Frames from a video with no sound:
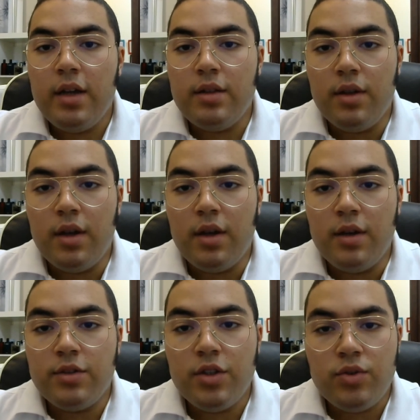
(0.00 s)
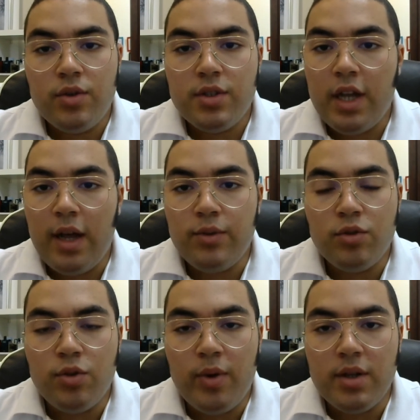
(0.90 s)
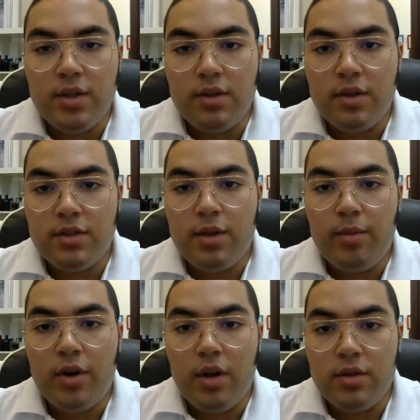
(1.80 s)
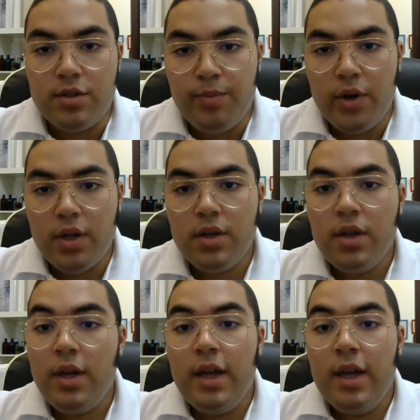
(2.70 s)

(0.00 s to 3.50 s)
The citrus allows you to wear it in the summer and spring.